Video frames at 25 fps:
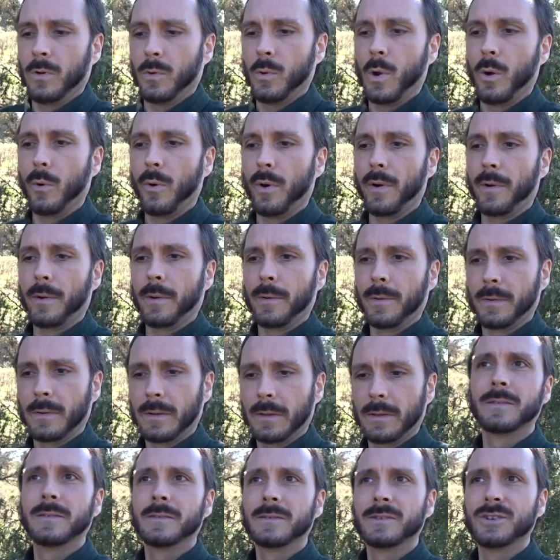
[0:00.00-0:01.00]
We were
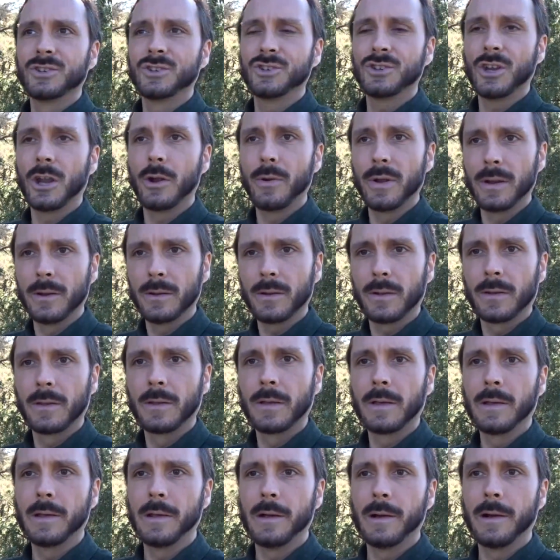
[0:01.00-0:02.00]
sharing
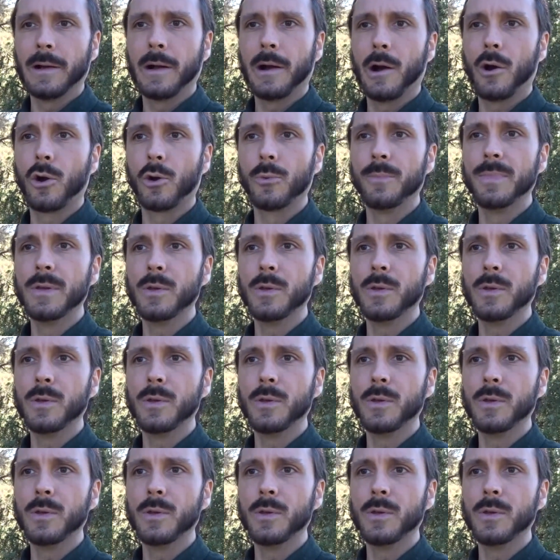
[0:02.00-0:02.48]
our